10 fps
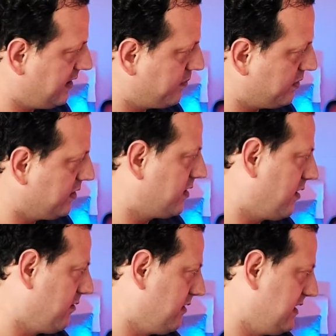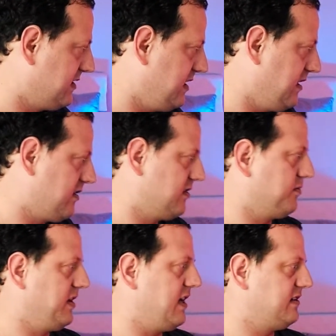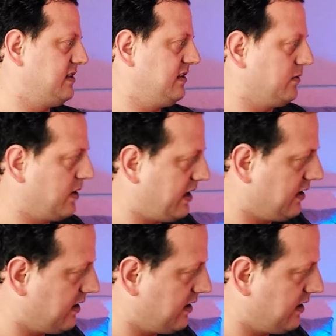but you can't really see it because my head's in the way